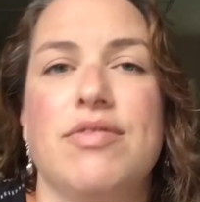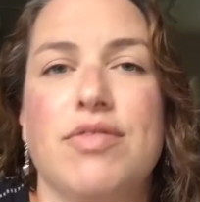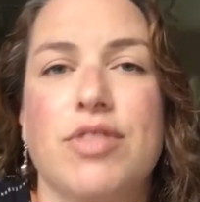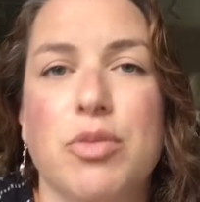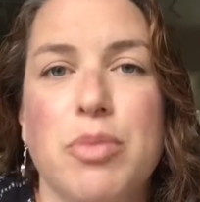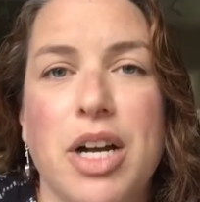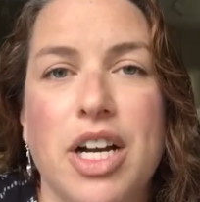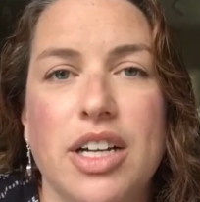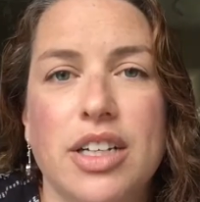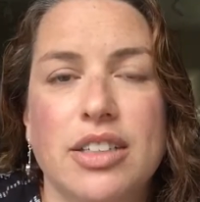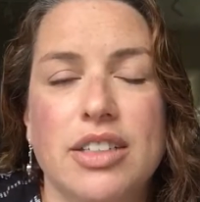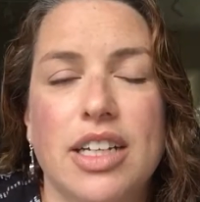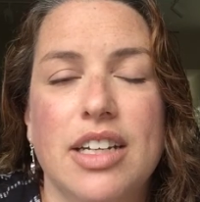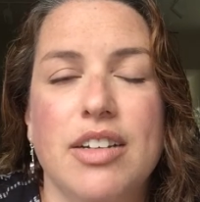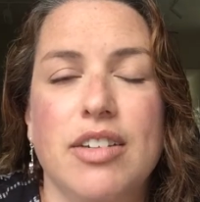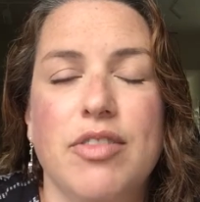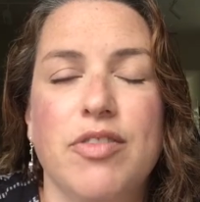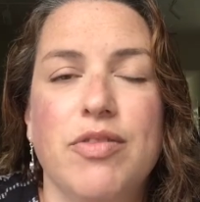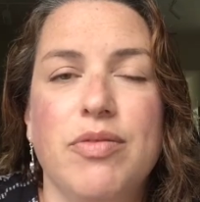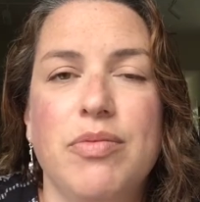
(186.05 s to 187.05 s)
and Vermont
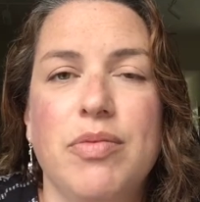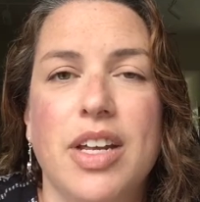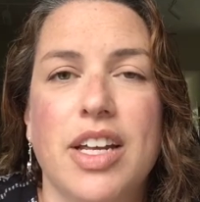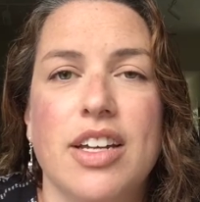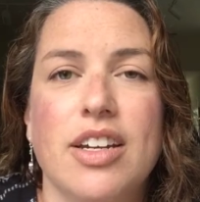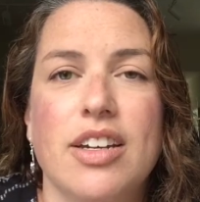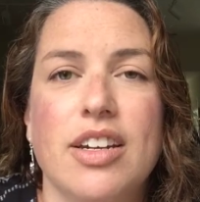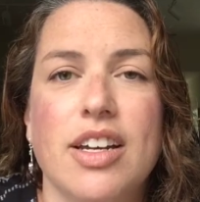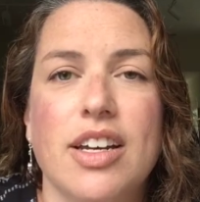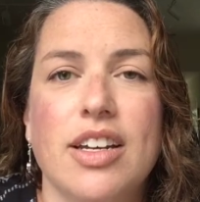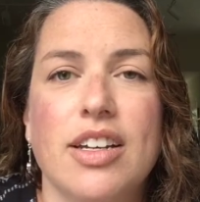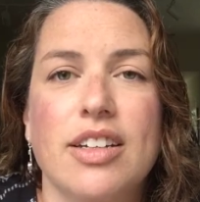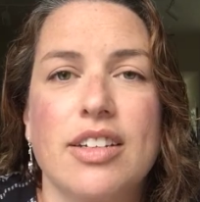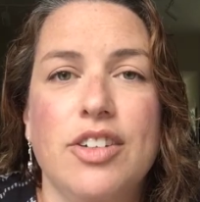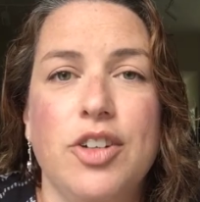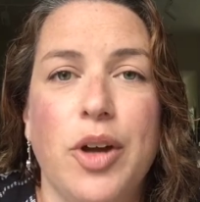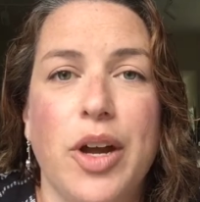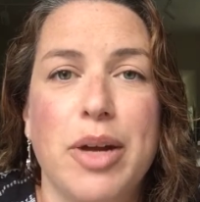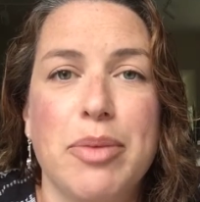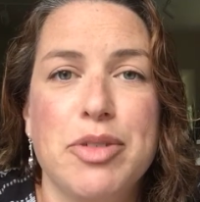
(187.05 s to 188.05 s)
and
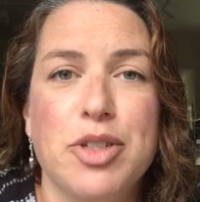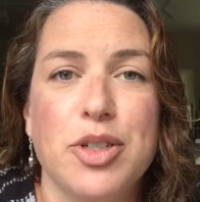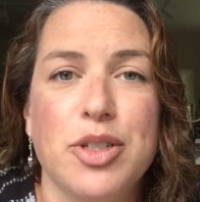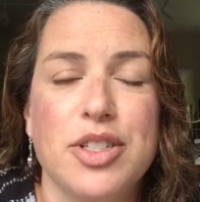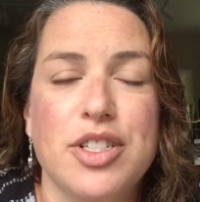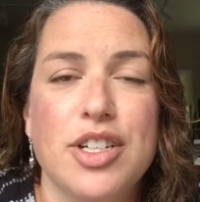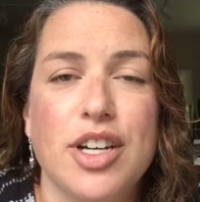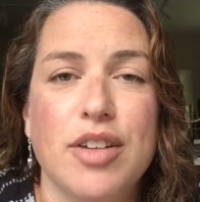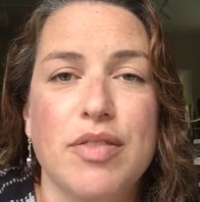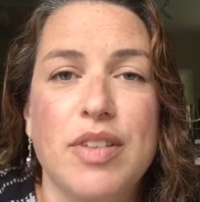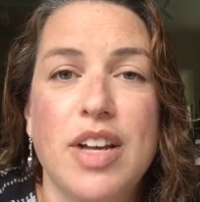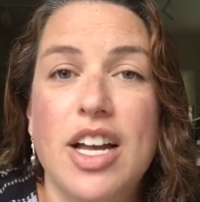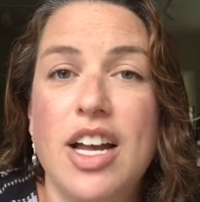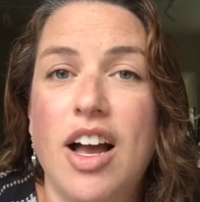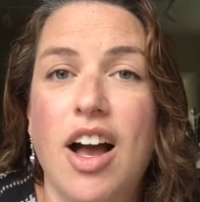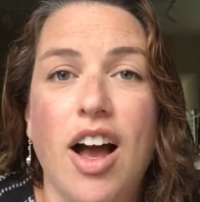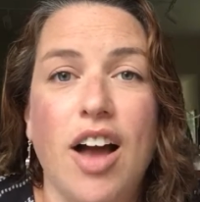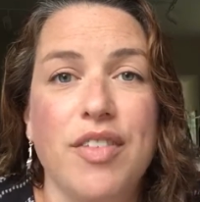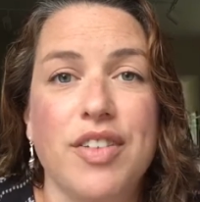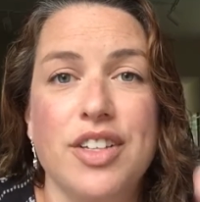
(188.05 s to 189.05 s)
New Hampshire and stuff,
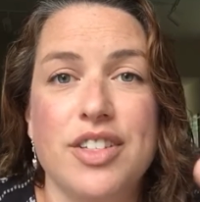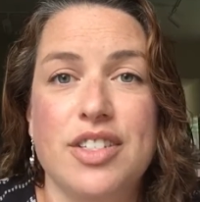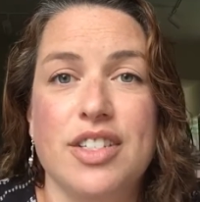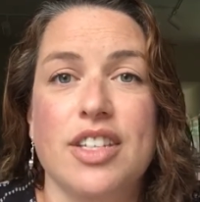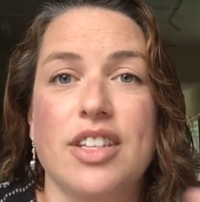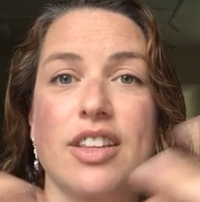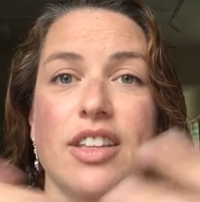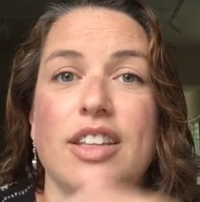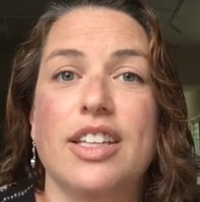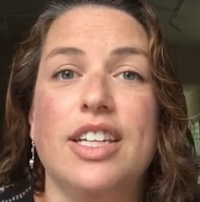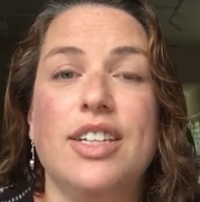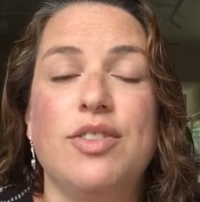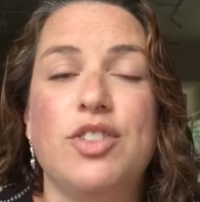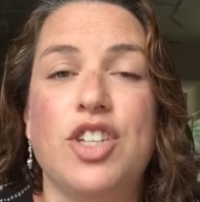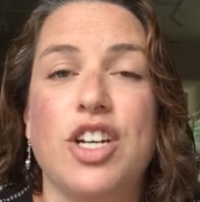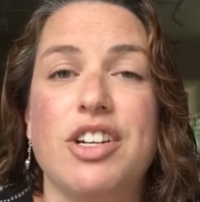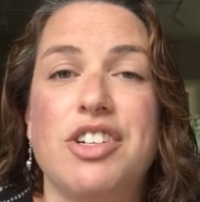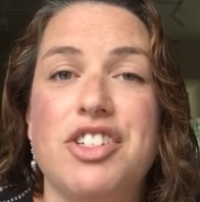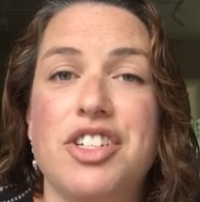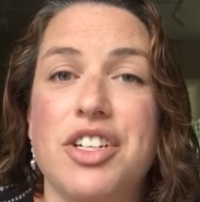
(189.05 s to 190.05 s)
obviously the leaves
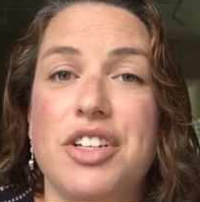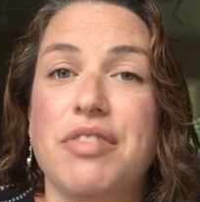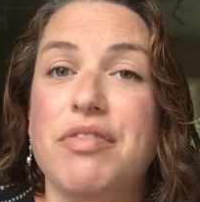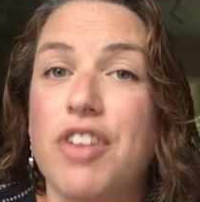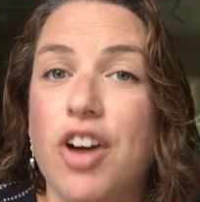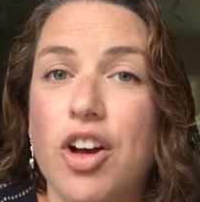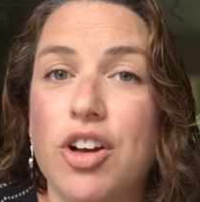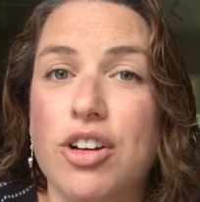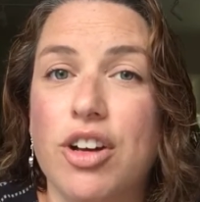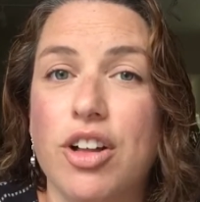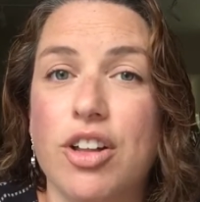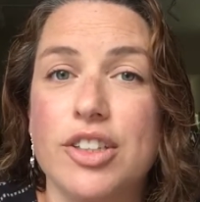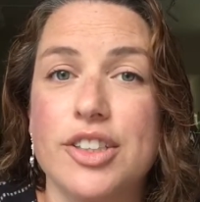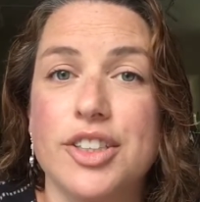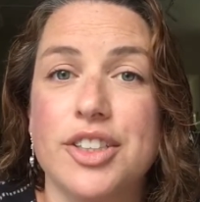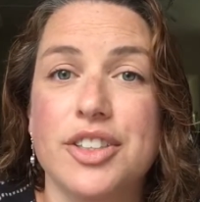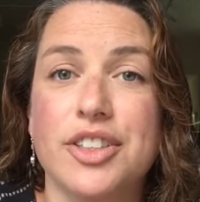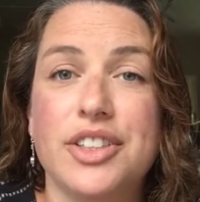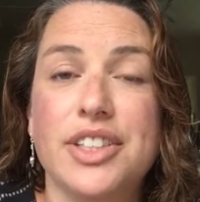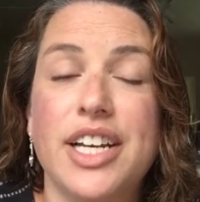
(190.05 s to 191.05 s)
changing, fall
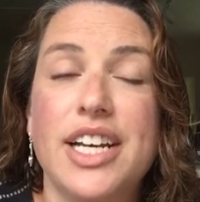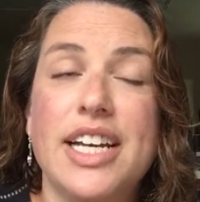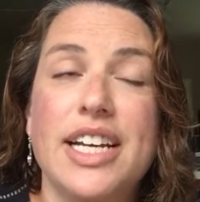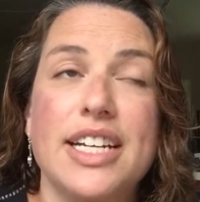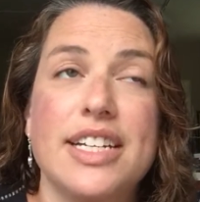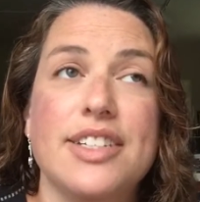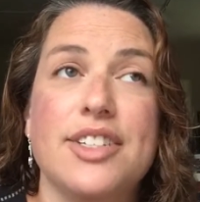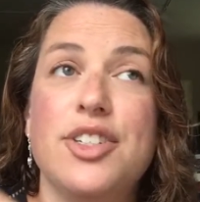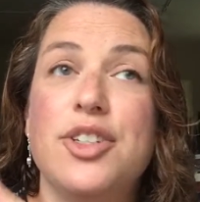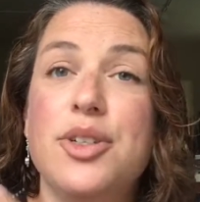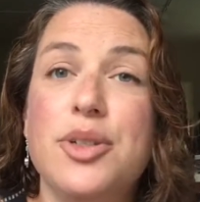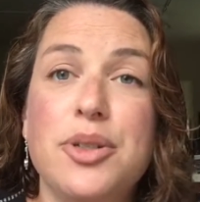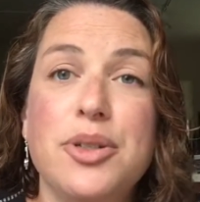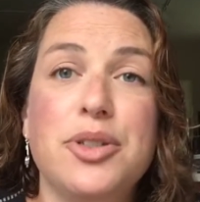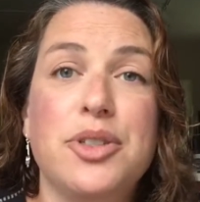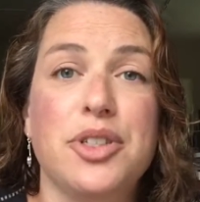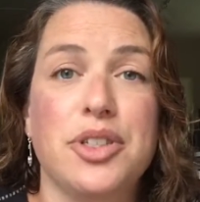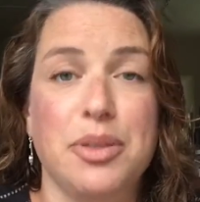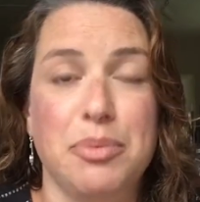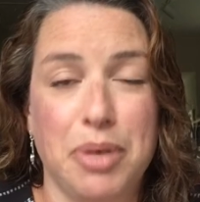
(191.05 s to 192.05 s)
colors is
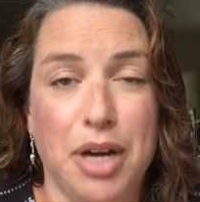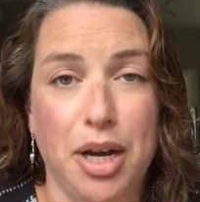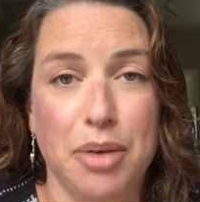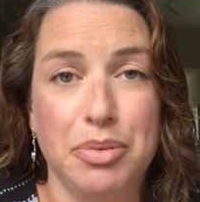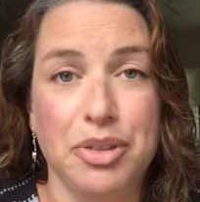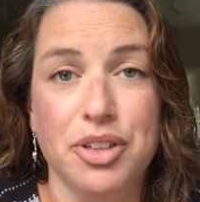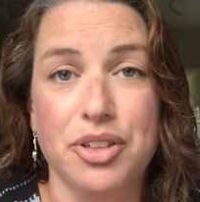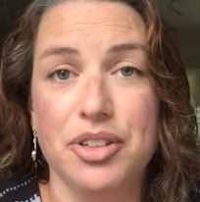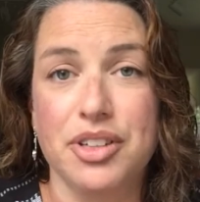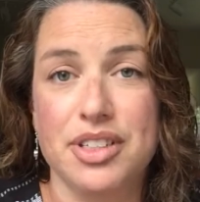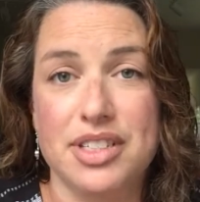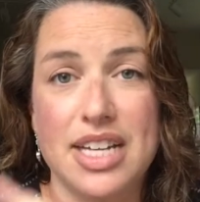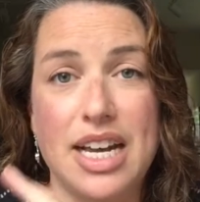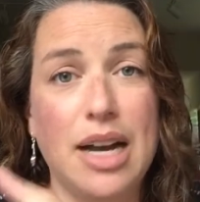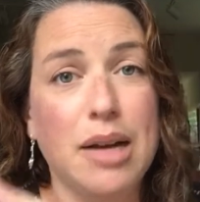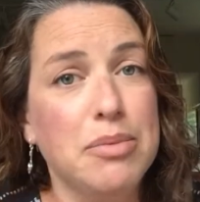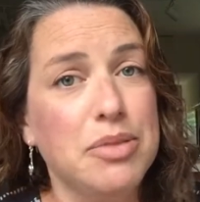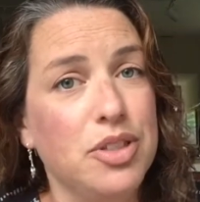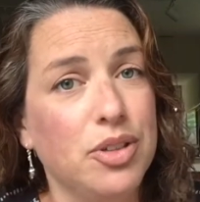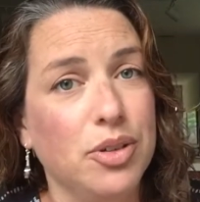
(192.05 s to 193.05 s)
hugely popular. It's
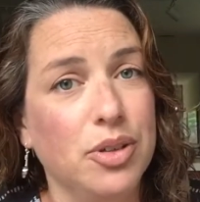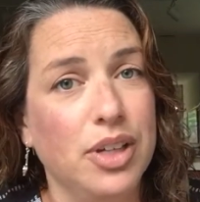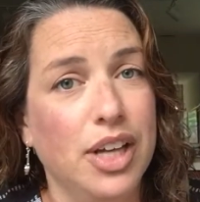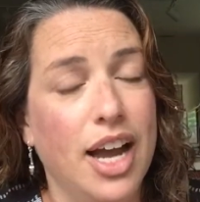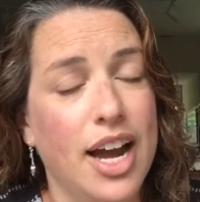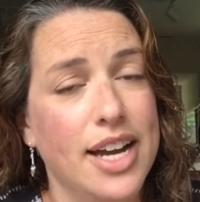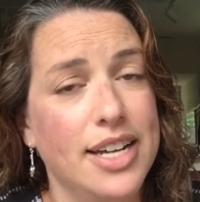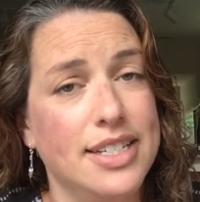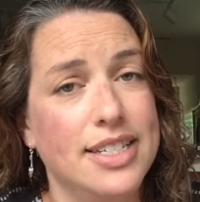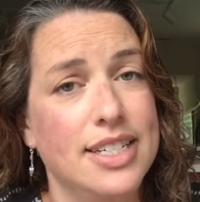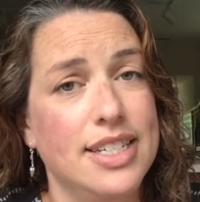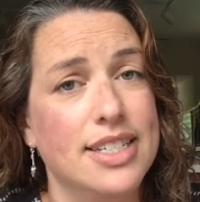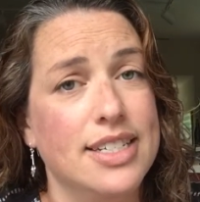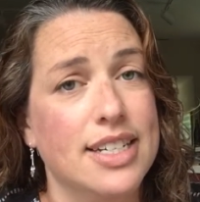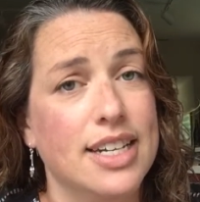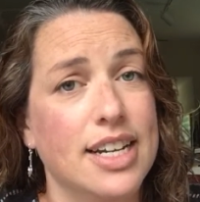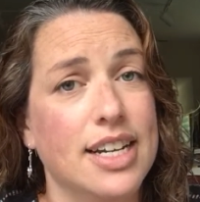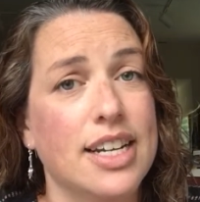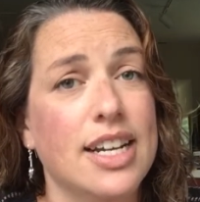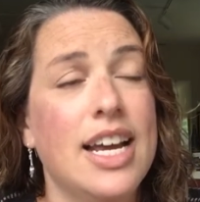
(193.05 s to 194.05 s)
absolutely high
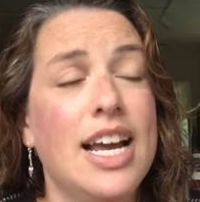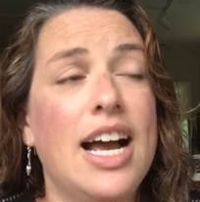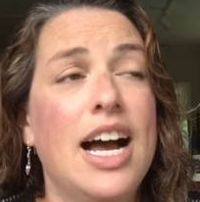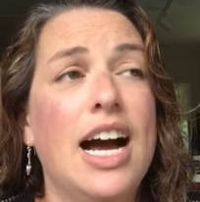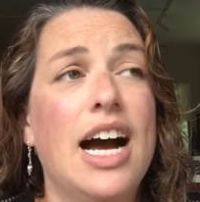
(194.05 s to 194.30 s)
season.